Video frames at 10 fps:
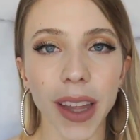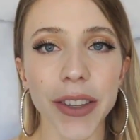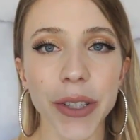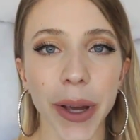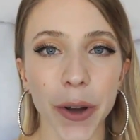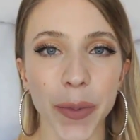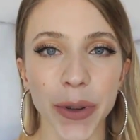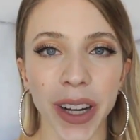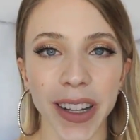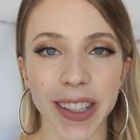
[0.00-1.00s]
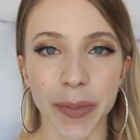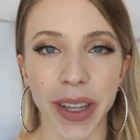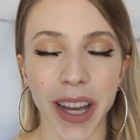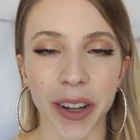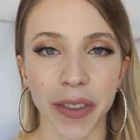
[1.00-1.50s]
So I hope you got
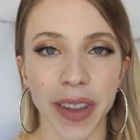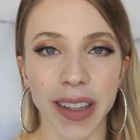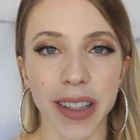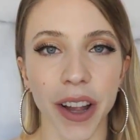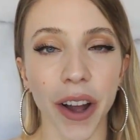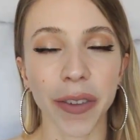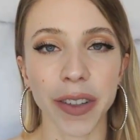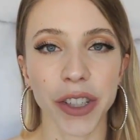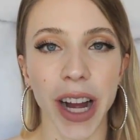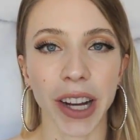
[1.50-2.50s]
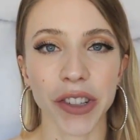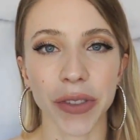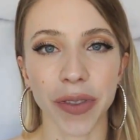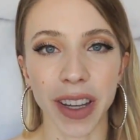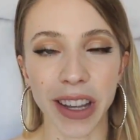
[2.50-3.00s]
something out of this Law of
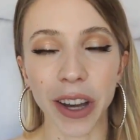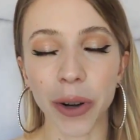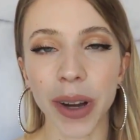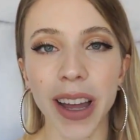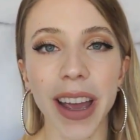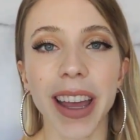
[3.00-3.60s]
Attraction video.